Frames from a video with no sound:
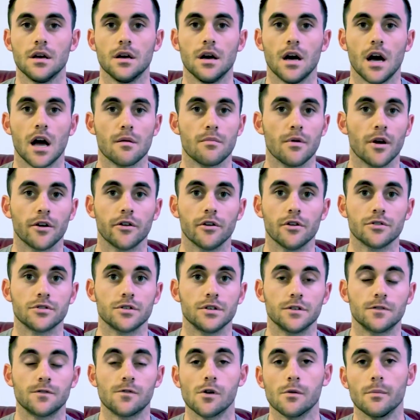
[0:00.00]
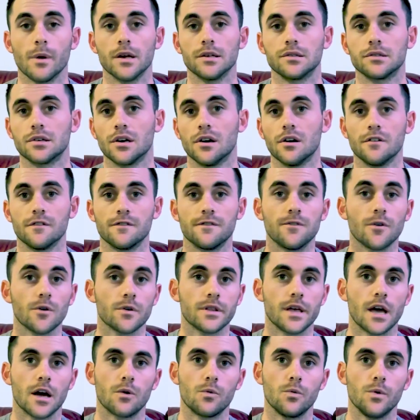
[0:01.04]
I buy groceries for myself for
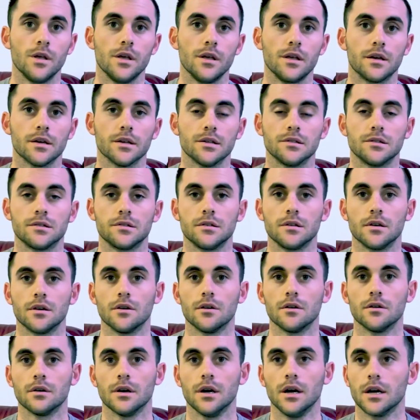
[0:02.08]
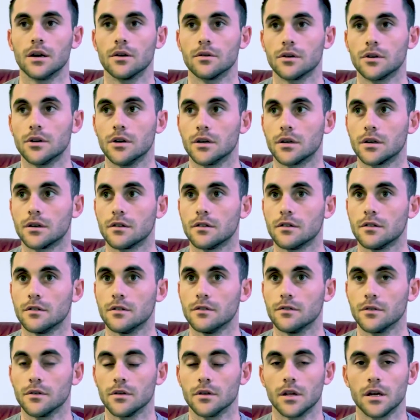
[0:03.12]
that week because, you know, I don't cook
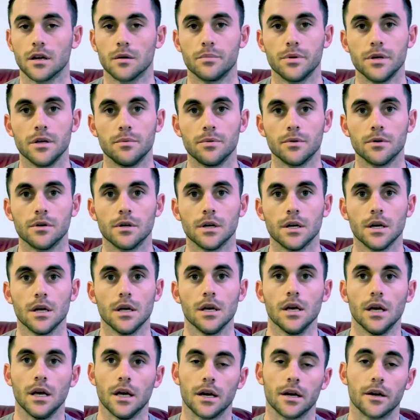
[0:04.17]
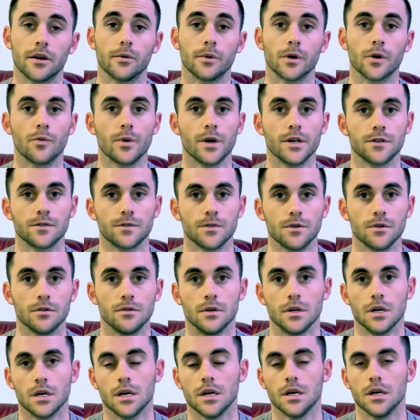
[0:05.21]
for a lot of people and I don't want to waste food.
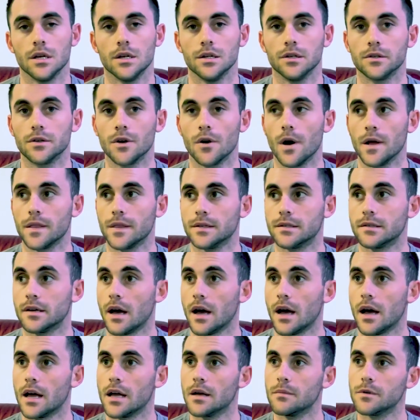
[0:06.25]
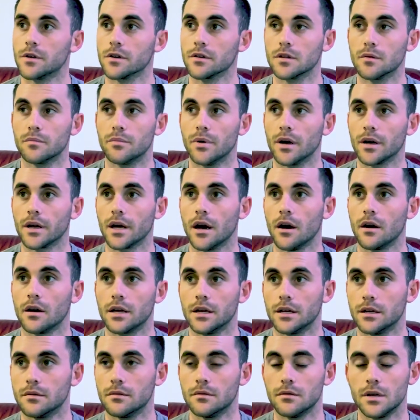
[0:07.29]
So at the time during the bug out
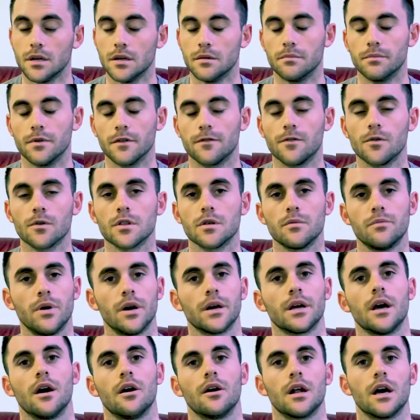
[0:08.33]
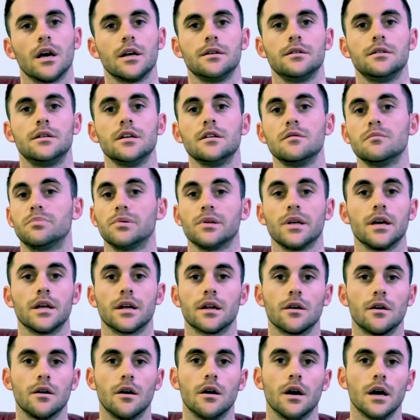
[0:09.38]
and before the bug out, I didn't plan at
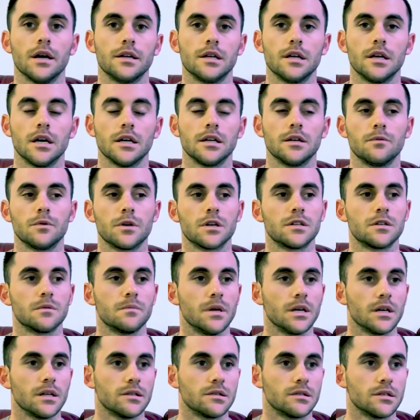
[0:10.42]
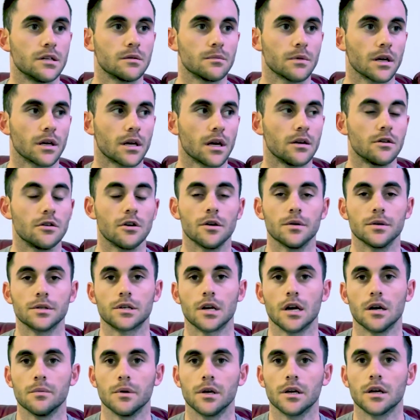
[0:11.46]
all. I didn't want it to make it seem like I knew I was
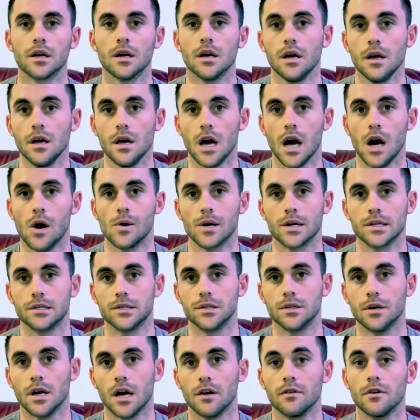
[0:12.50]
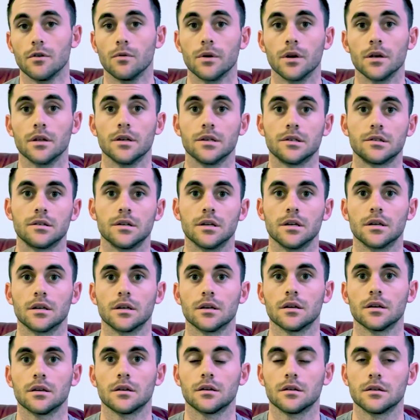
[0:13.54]
coming. I wanted to have a realistic
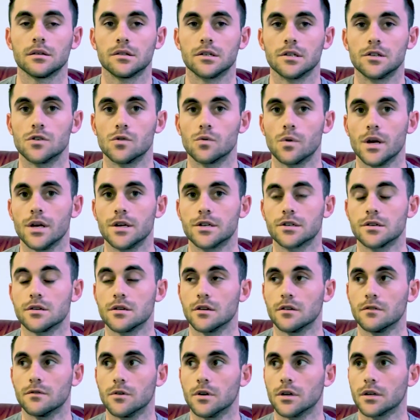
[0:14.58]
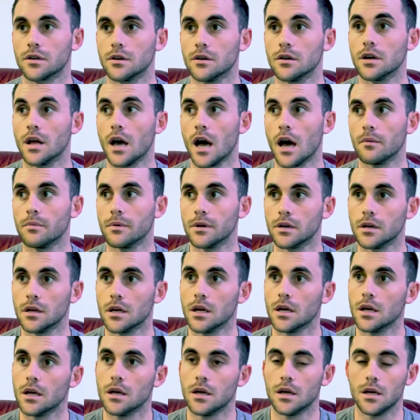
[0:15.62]
situation of what could happen
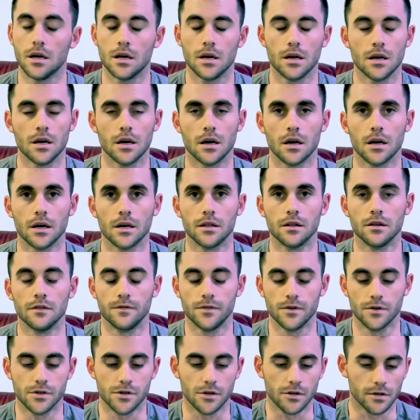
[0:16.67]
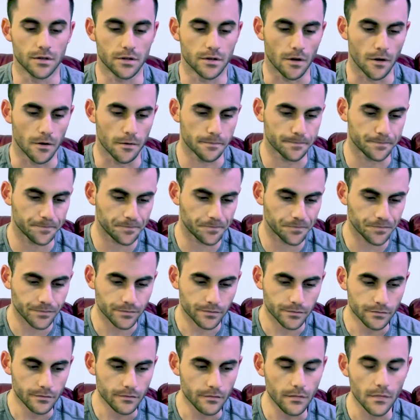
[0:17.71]
in the future. So
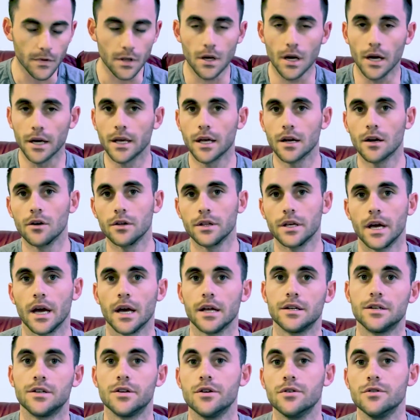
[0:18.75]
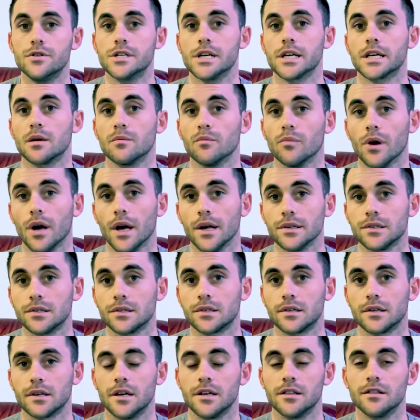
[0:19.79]
again, I only had 2 chicken breasts
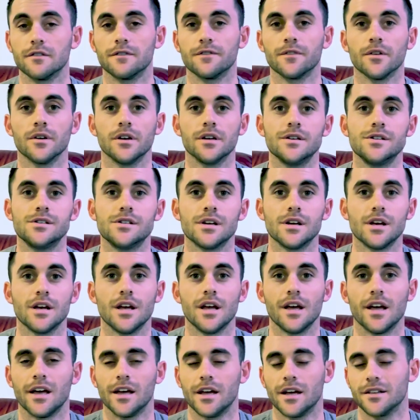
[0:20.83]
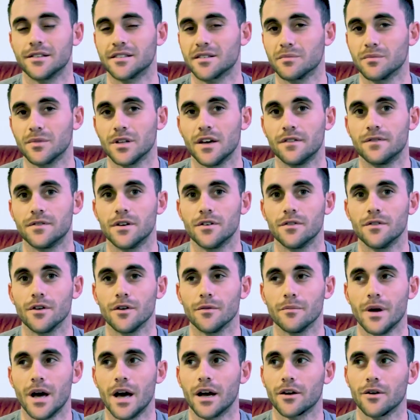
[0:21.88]
in the fridge and some leftover
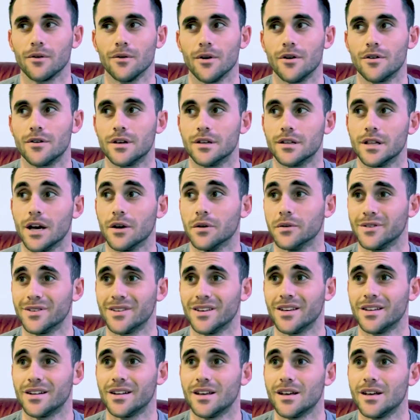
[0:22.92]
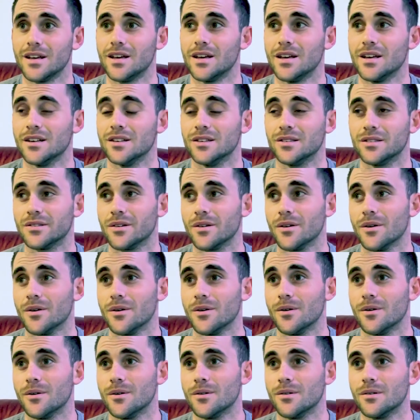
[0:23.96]
macaroni, and that was it.
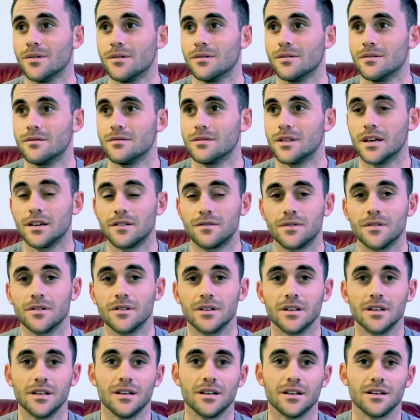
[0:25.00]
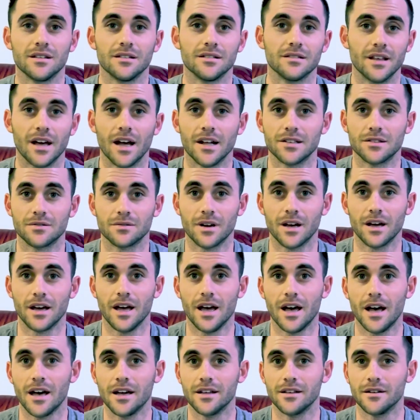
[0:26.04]
So thankfully that's what I
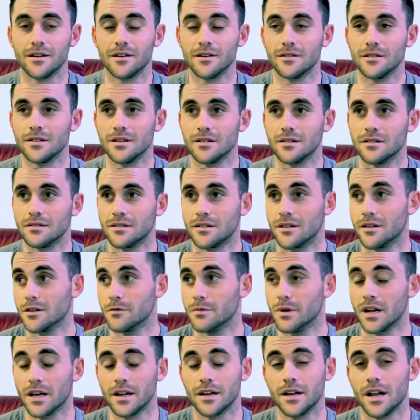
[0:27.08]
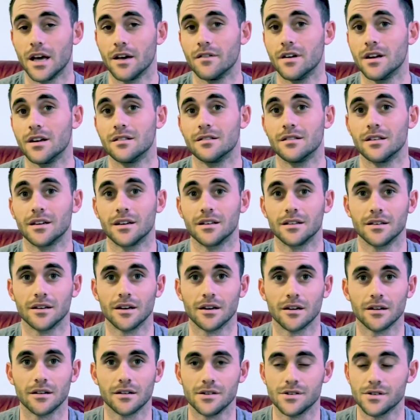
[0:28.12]
had. You know, it could have been I didn't have anything in
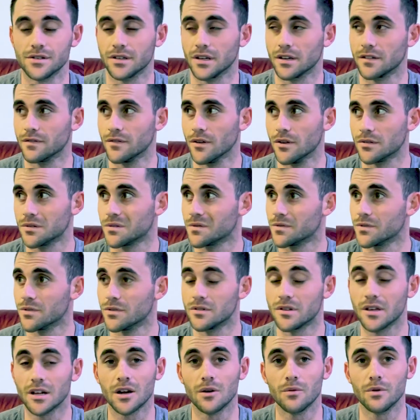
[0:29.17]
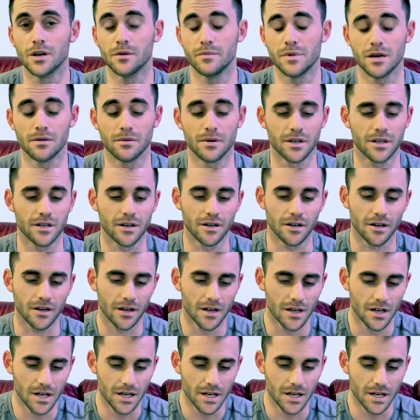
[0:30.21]
there and just like frozen food that I wouldn't be able to cook.